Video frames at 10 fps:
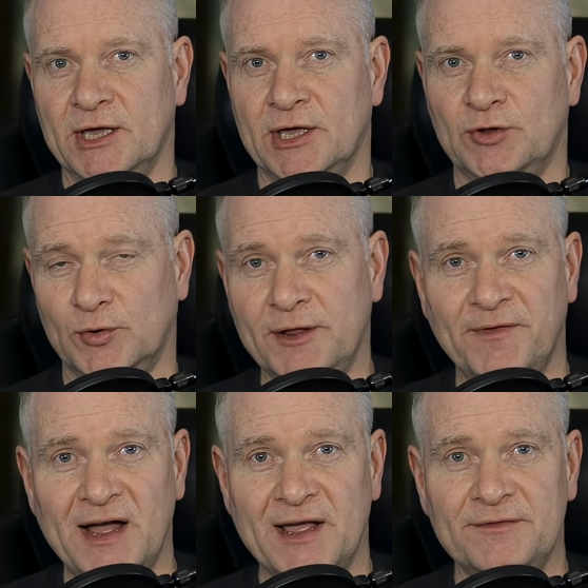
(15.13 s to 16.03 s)

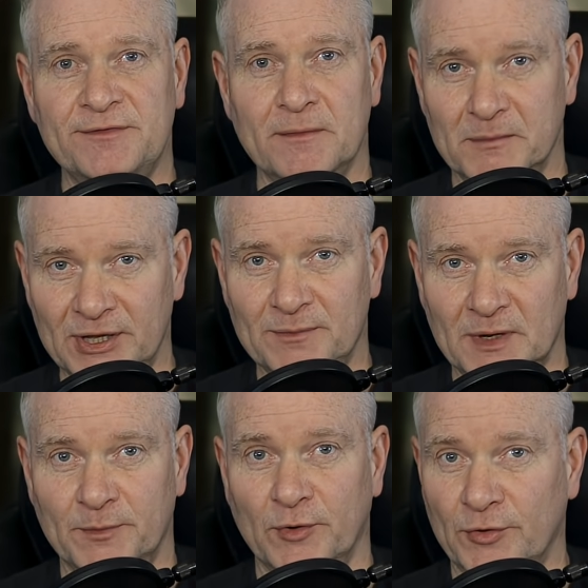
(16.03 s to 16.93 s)
25 million
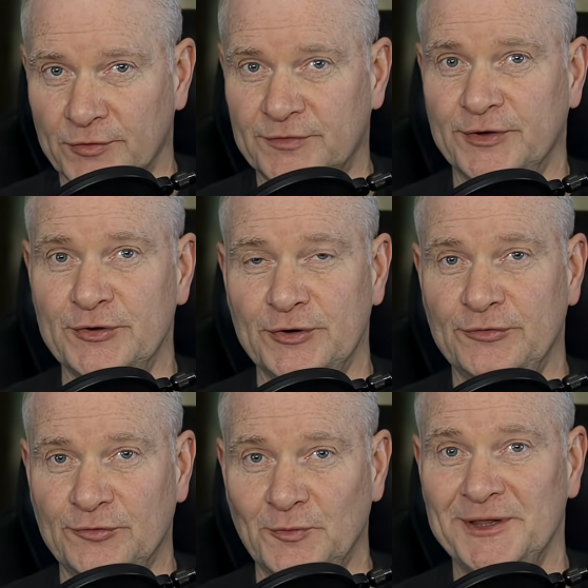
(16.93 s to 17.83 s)
people still
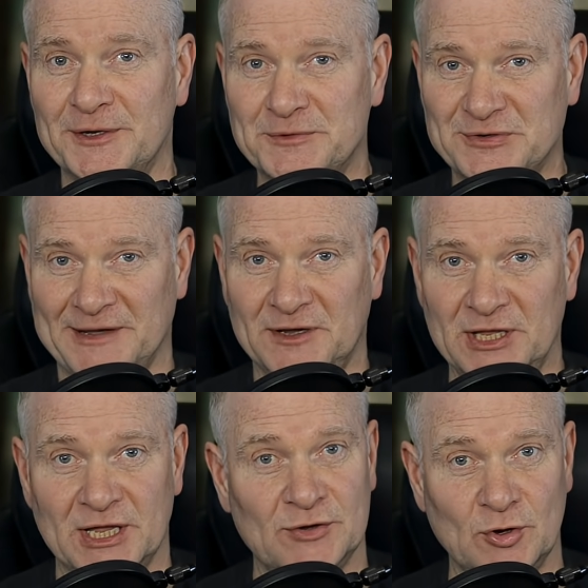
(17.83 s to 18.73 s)
use Windows 7,
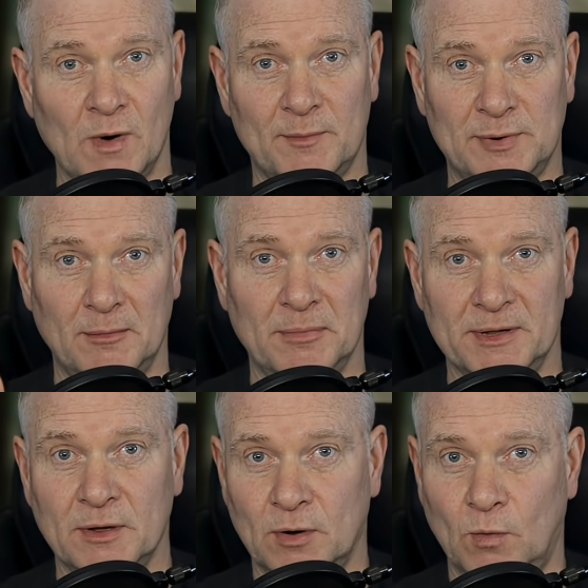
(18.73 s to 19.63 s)
and you are
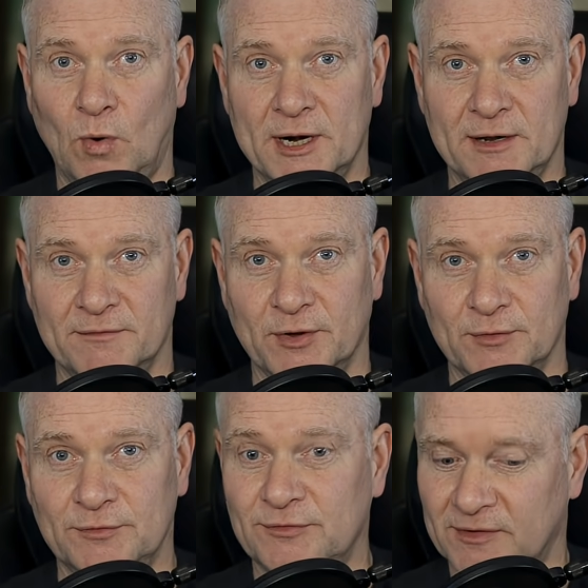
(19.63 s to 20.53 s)
probably one of
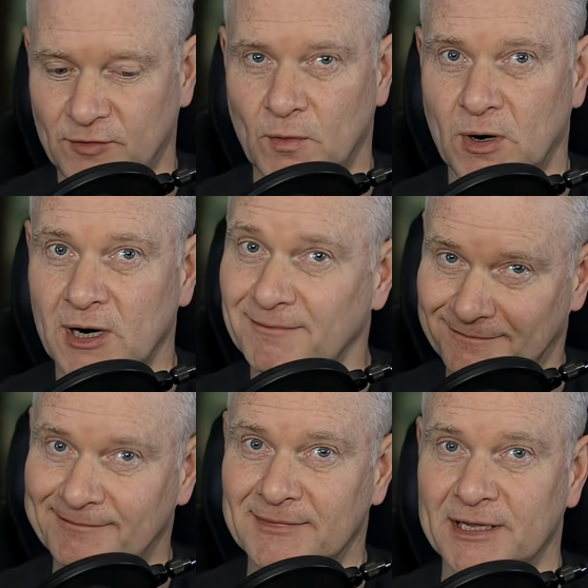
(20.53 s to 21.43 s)
those. If you are,
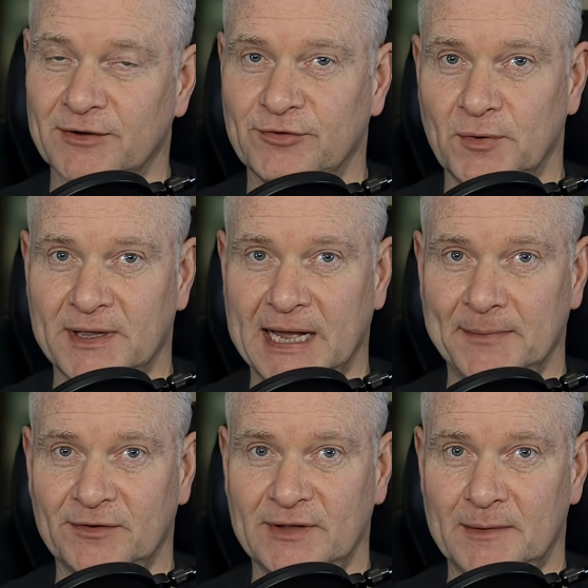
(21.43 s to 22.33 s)
let us know in the
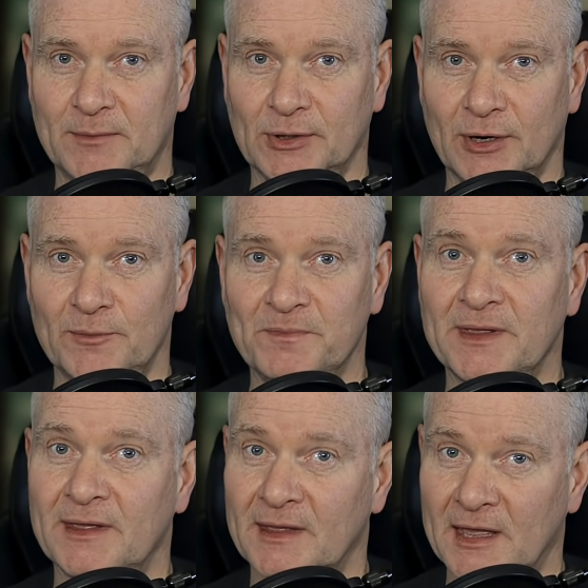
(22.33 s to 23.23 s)
comments down below.
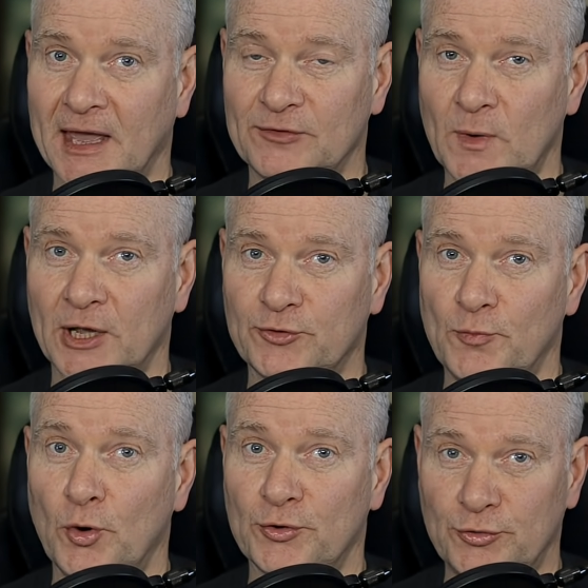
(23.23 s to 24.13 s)
As well,
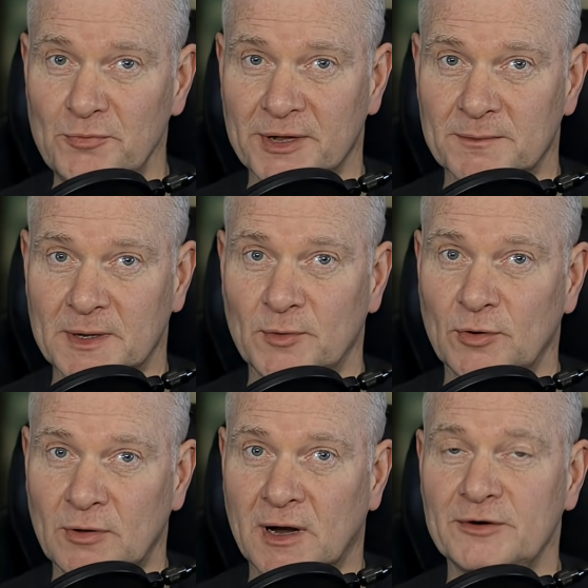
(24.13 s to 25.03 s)
2.2 million
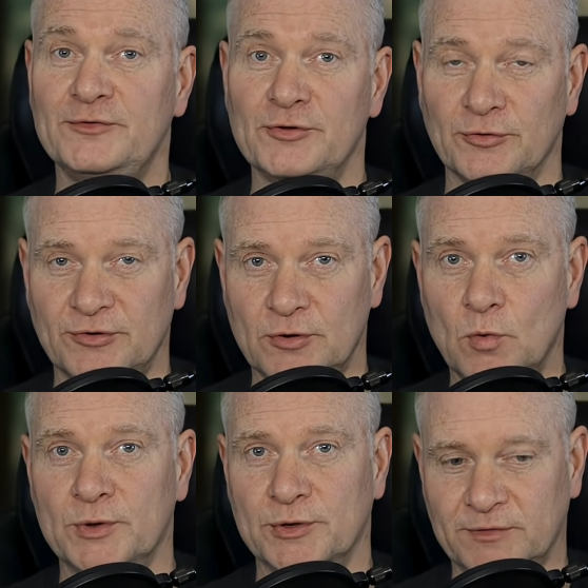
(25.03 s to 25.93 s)
people are still using
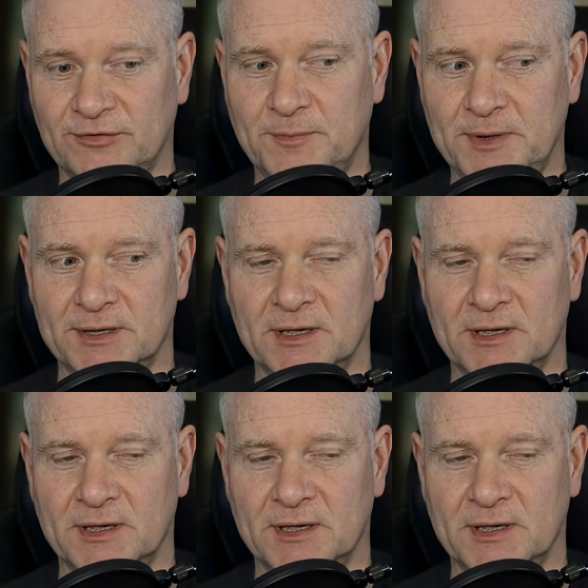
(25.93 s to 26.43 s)
Windows XP.